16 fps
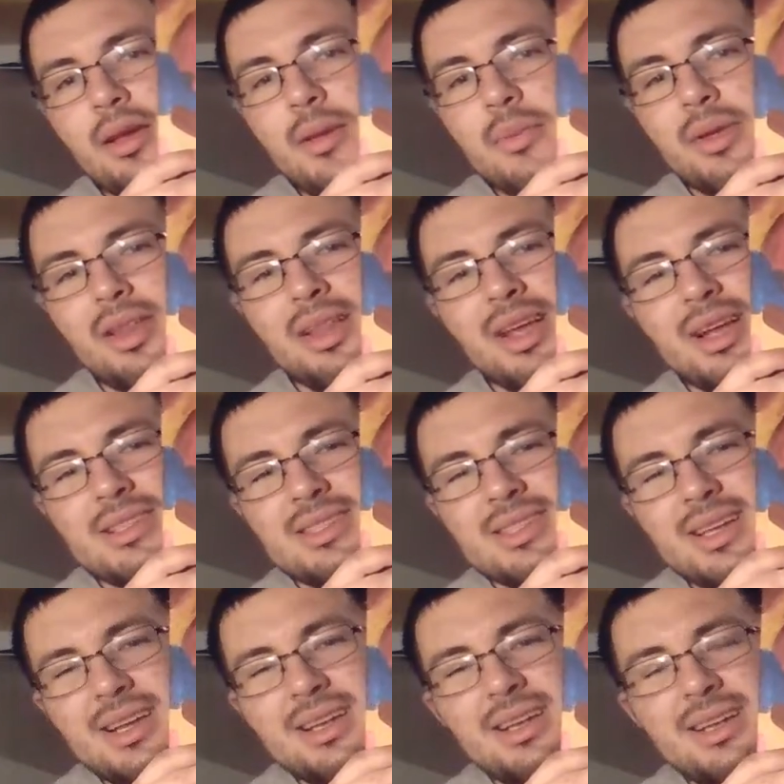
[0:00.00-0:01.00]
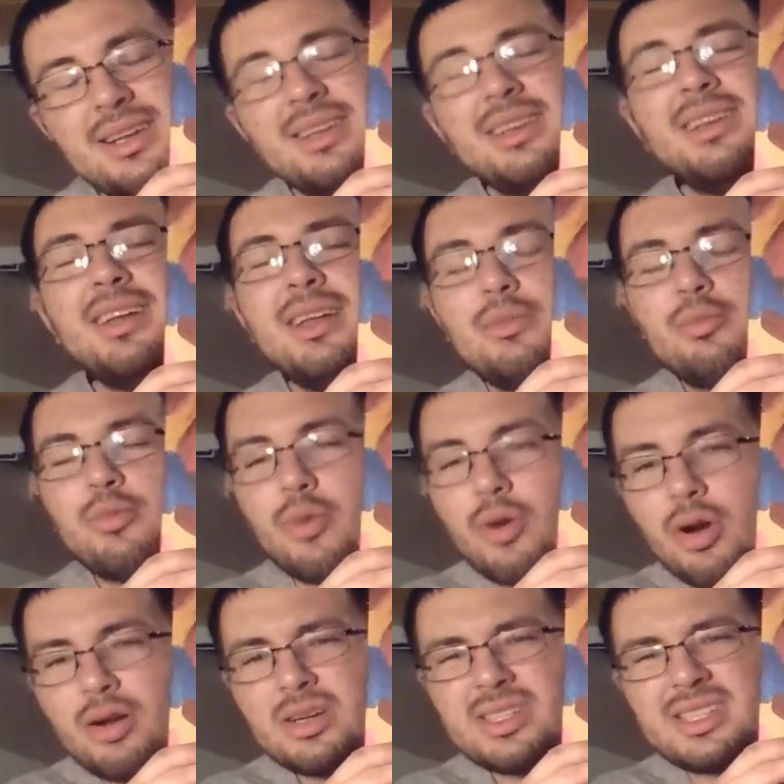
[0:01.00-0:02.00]
I mean, like I said, it
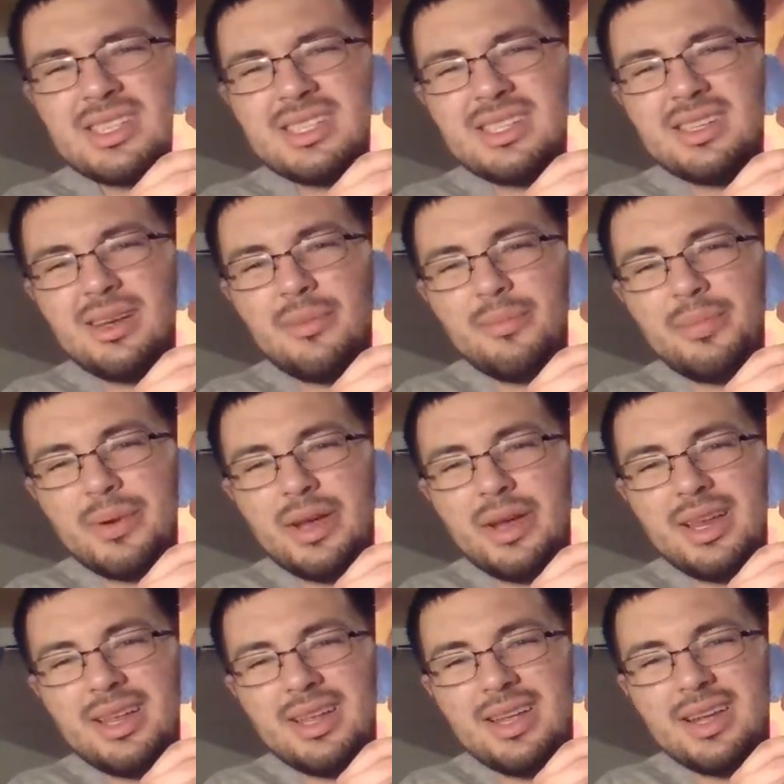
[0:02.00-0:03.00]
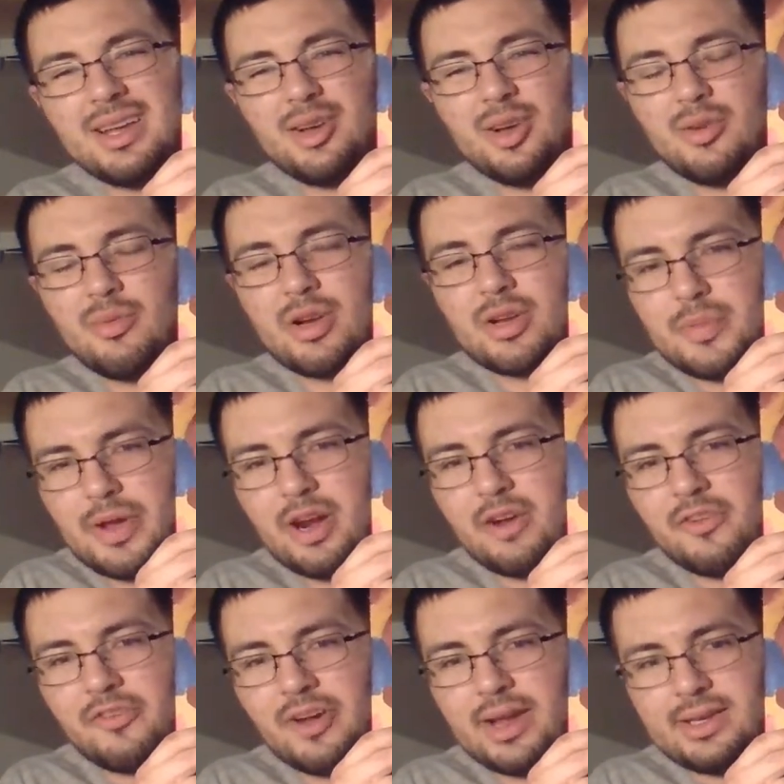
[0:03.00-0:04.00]
works, but it could have worked
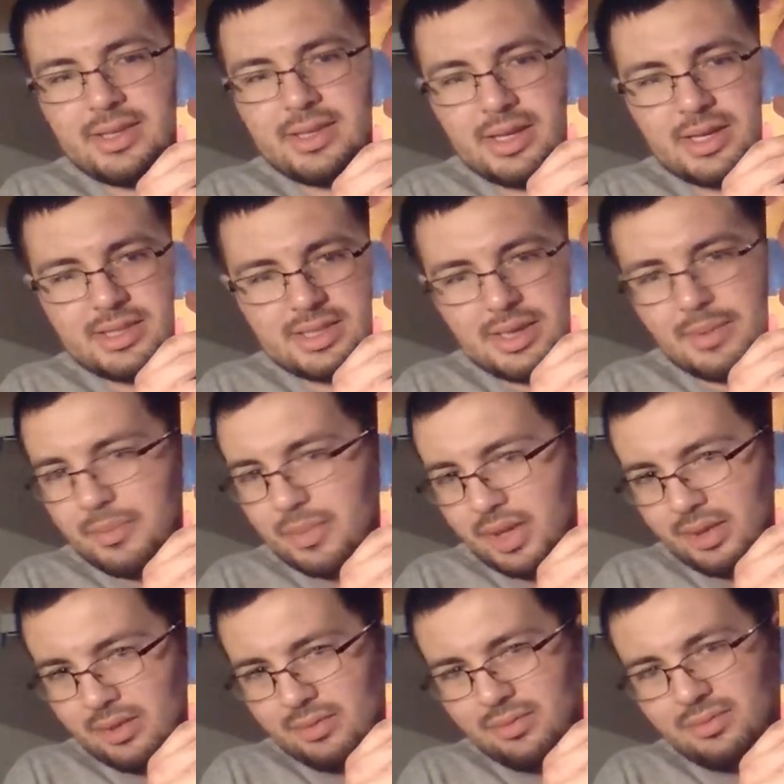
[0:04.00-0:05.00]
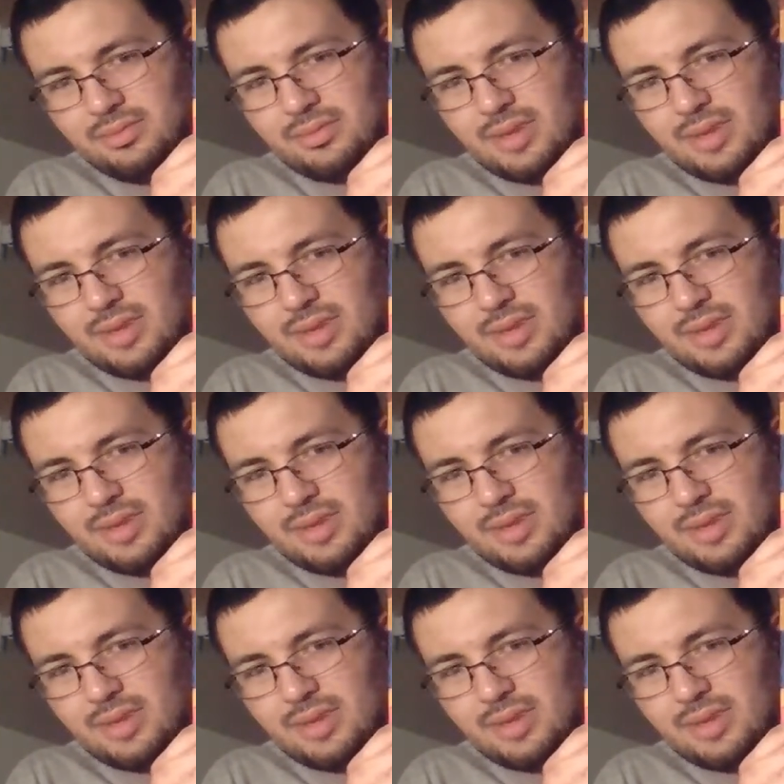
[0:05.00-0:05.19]
better if I had done something,